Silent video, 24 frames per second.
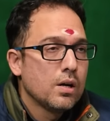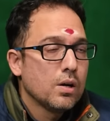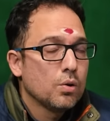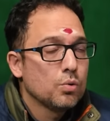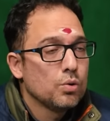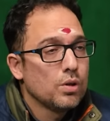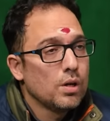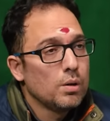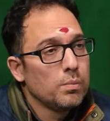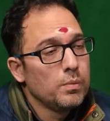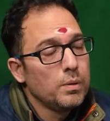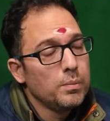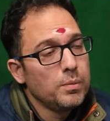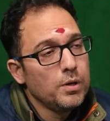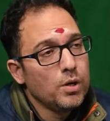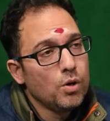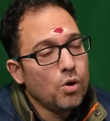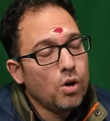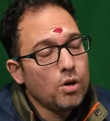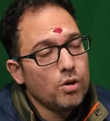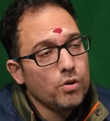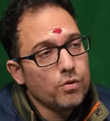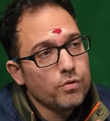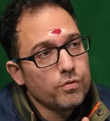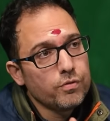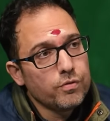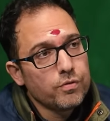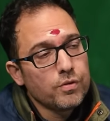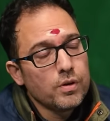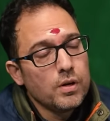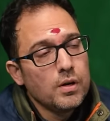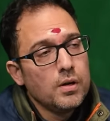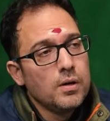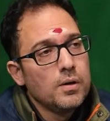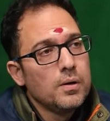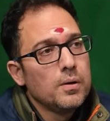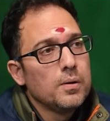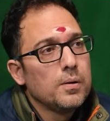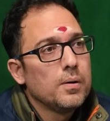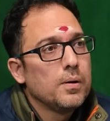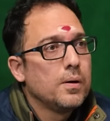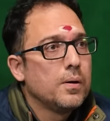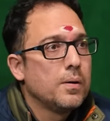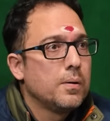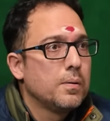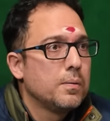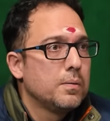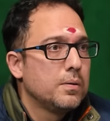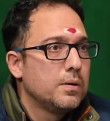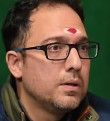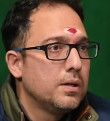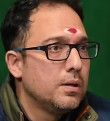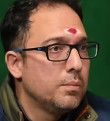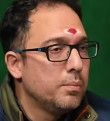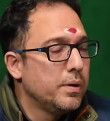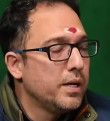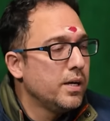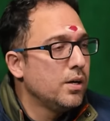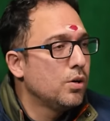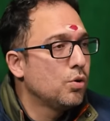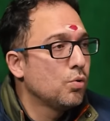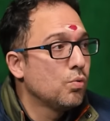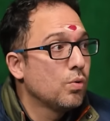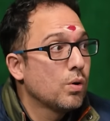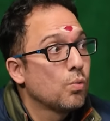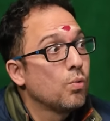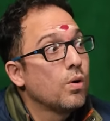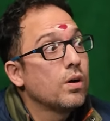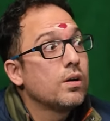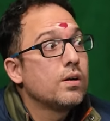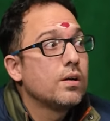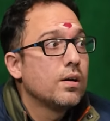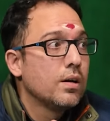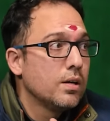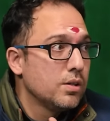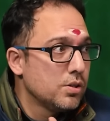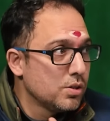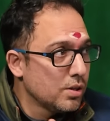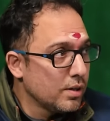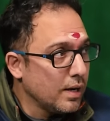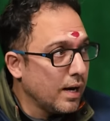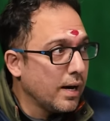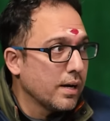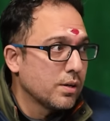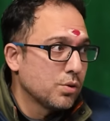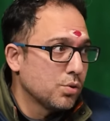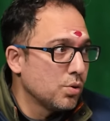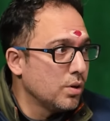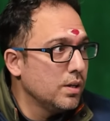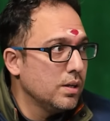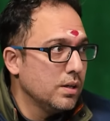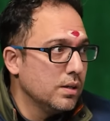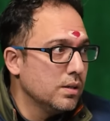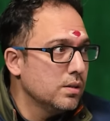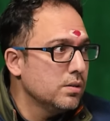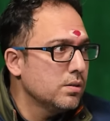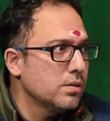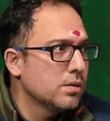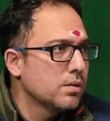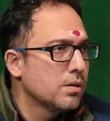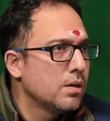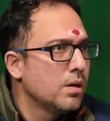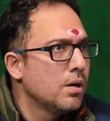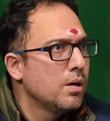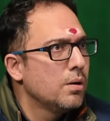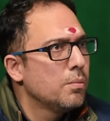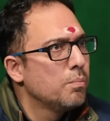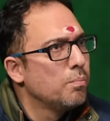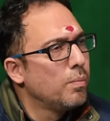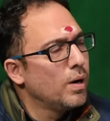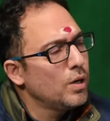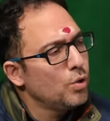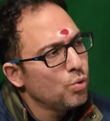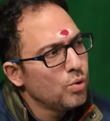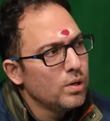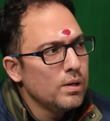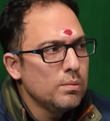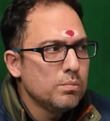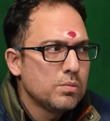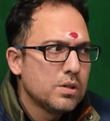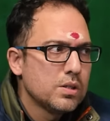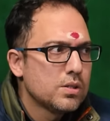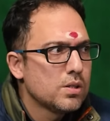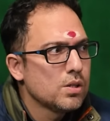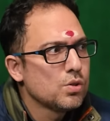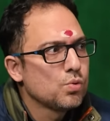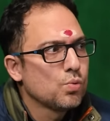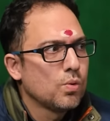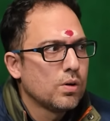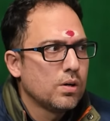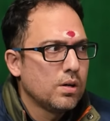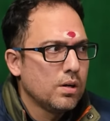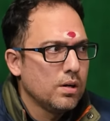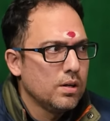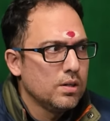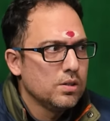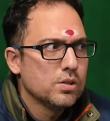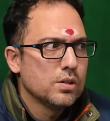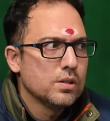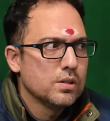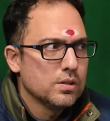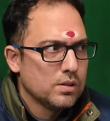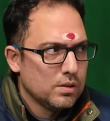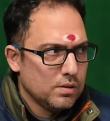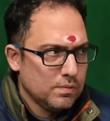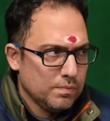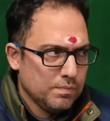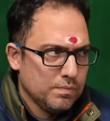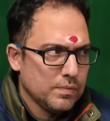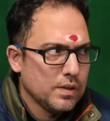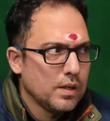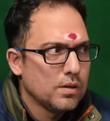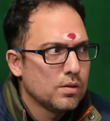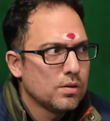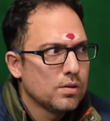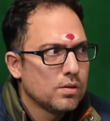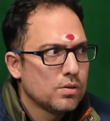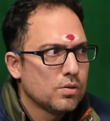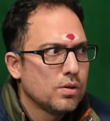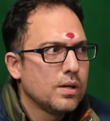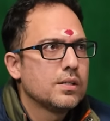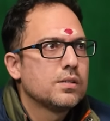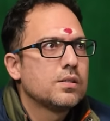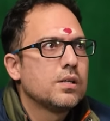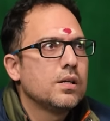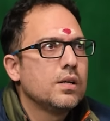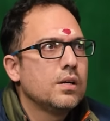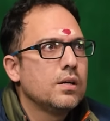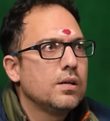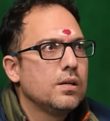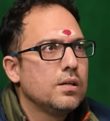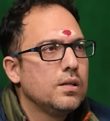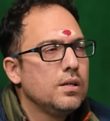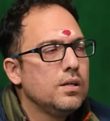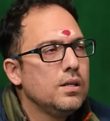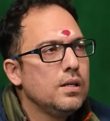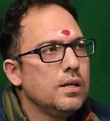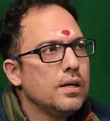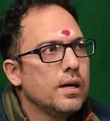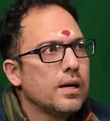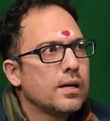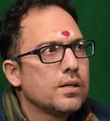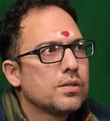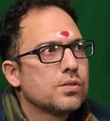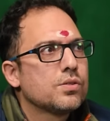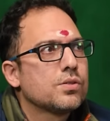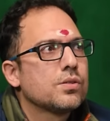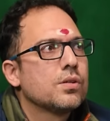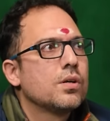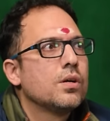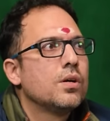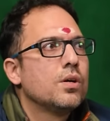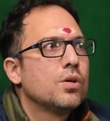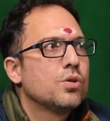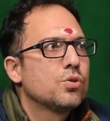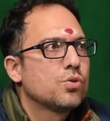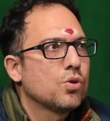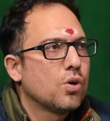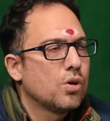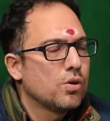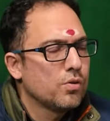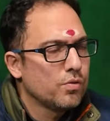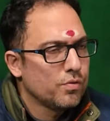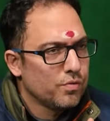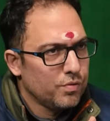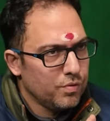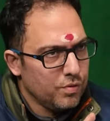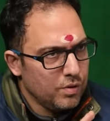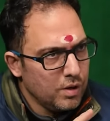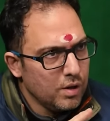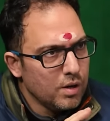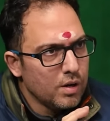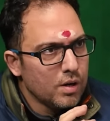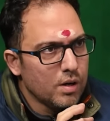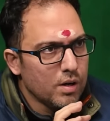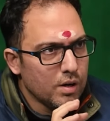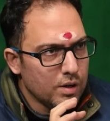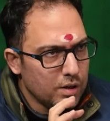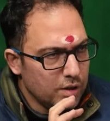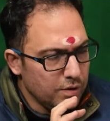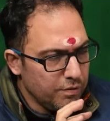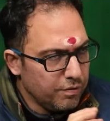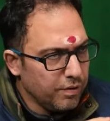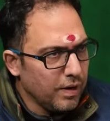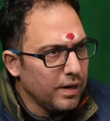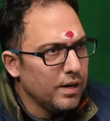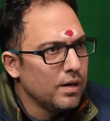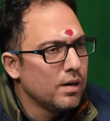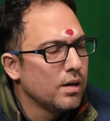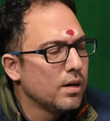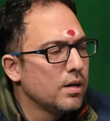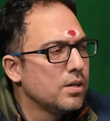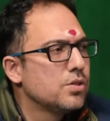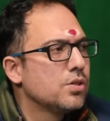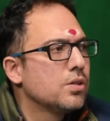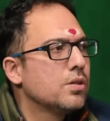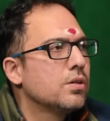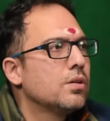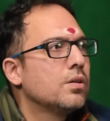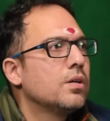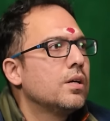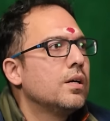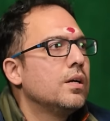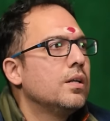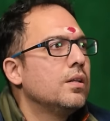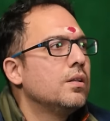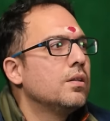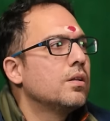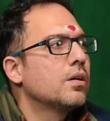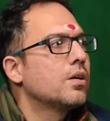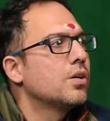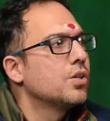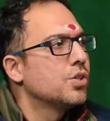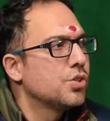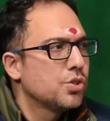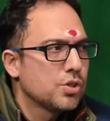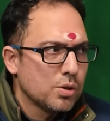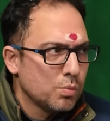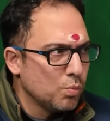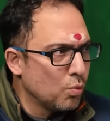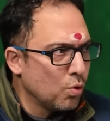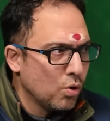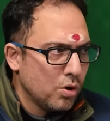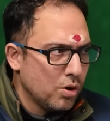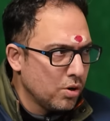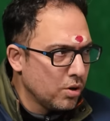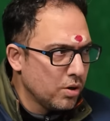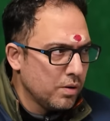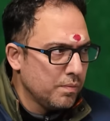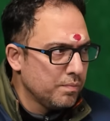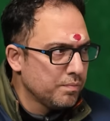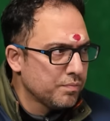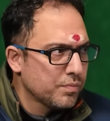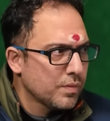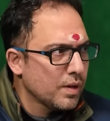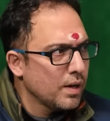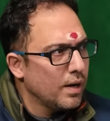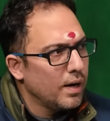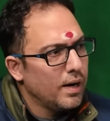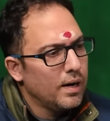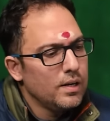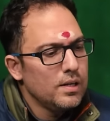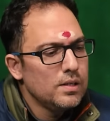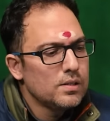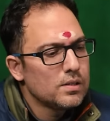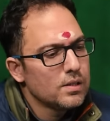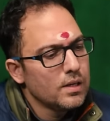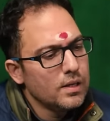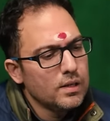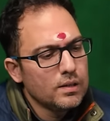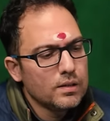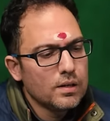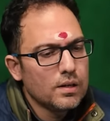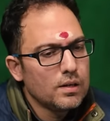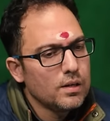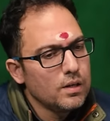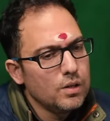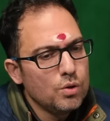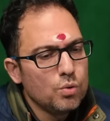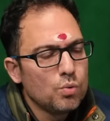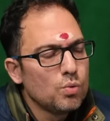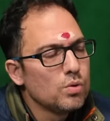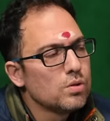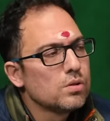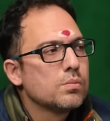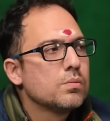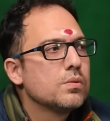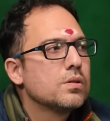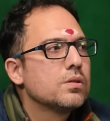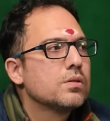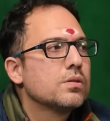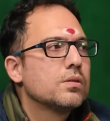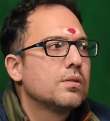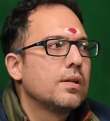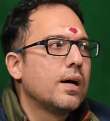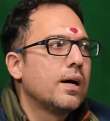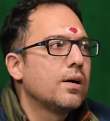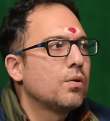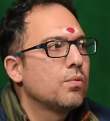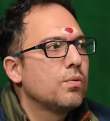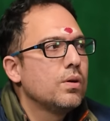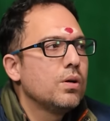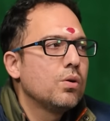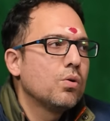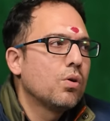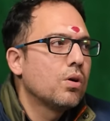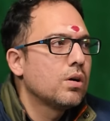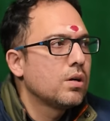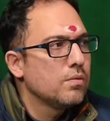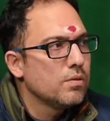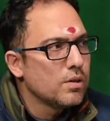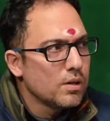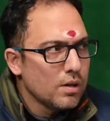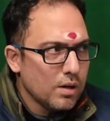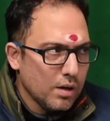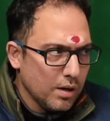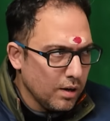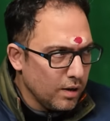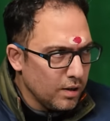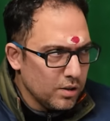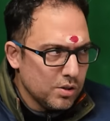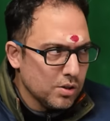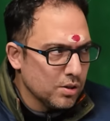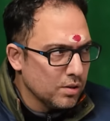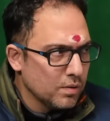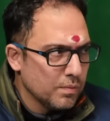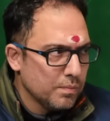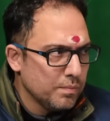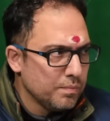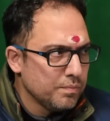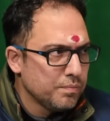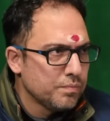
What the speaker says: Now, there may be a lot of debate over what religion actually is, but to him, this is what religion is. Let's say he has sort of defined religion in the Christian mold, and he's saying that Hinduism is that way not even a religion.